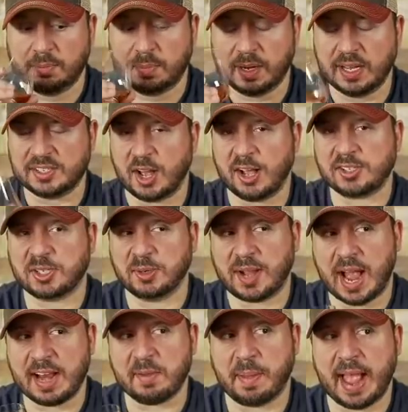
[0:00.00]
But it's also
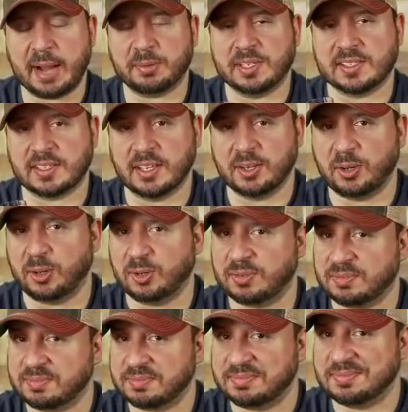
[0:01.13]
kind of back this
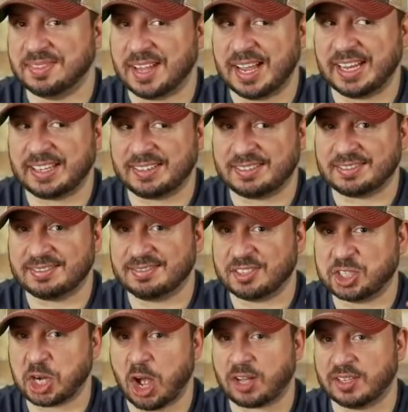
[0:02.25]
little like
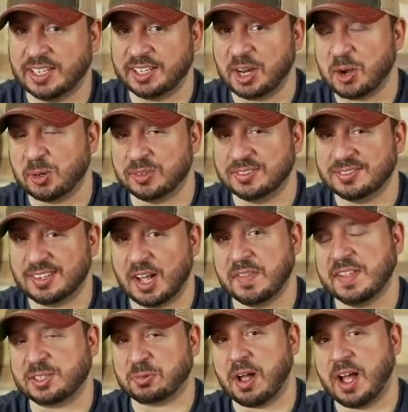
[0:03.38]
chocolate note on
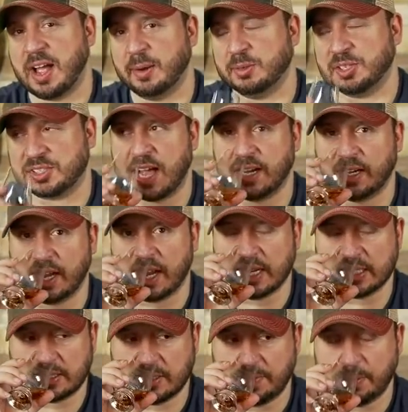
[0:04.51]
this rye, which is kind of
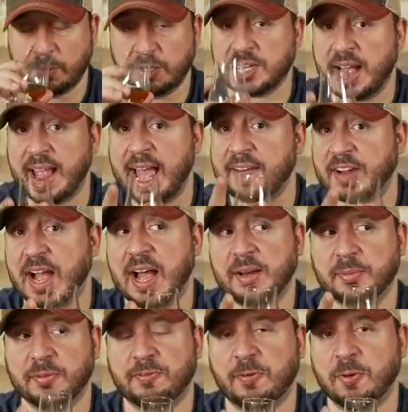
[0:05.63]
nice, which I have
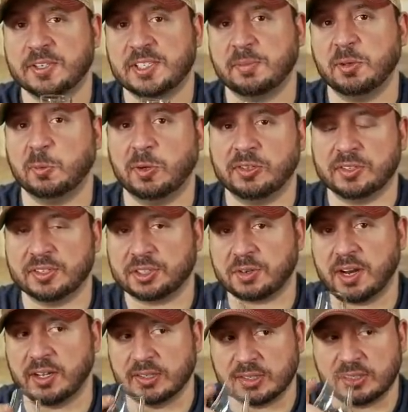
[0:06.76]
gotten before in some of the wilderness
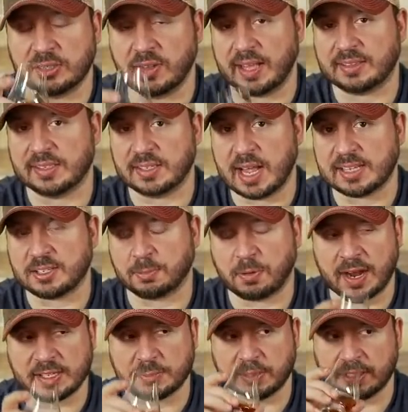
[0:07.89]
trails. So that does not
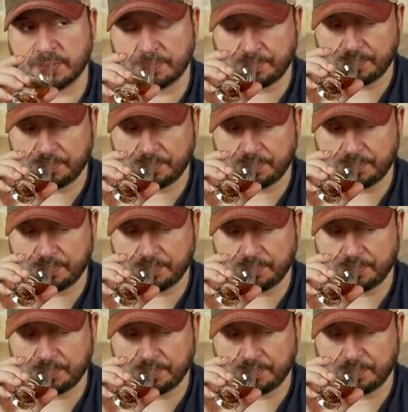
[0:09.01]
surprise me.